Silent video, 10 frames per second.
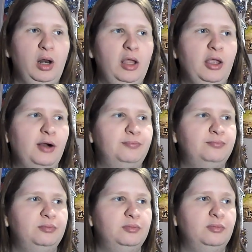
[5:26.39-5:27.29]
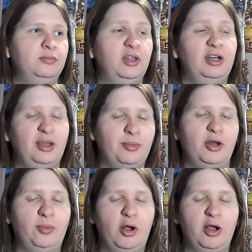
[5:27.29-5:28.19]
you know, letting him
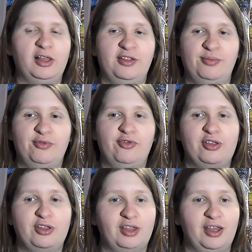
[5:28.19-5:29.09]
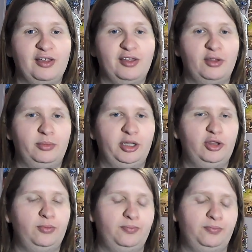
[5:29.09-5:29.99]
on a walk lets him stretch his legs a little bit
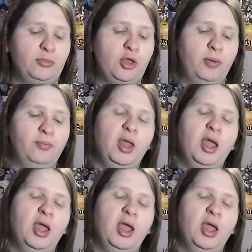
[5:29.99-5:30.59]
too. So,